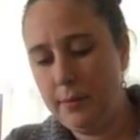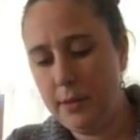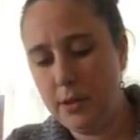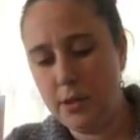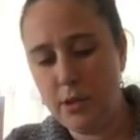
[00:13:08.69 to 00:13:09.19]
And
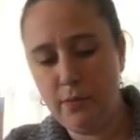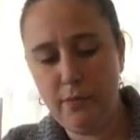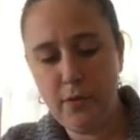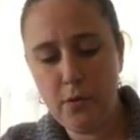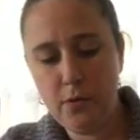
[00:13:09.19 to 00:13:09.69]
you just
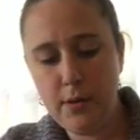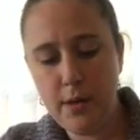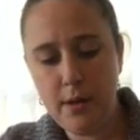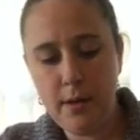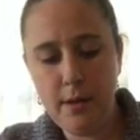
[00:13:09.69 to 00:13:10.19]
fold
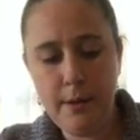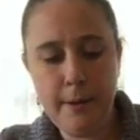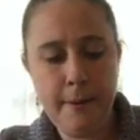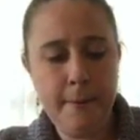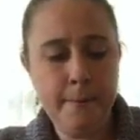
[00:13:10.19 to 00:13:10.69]
it
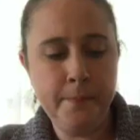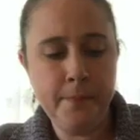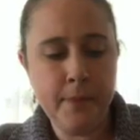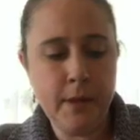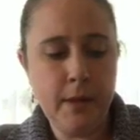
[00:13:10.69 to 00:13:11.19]

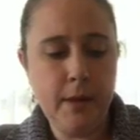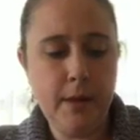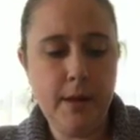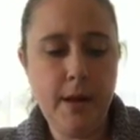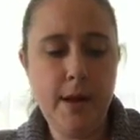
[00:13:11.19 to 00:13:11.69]

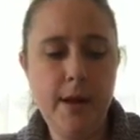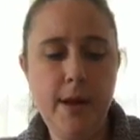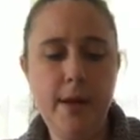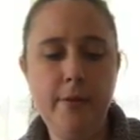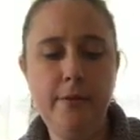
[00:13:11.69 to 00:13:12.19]
in
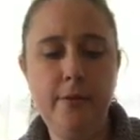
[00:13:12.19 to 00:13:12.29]
half,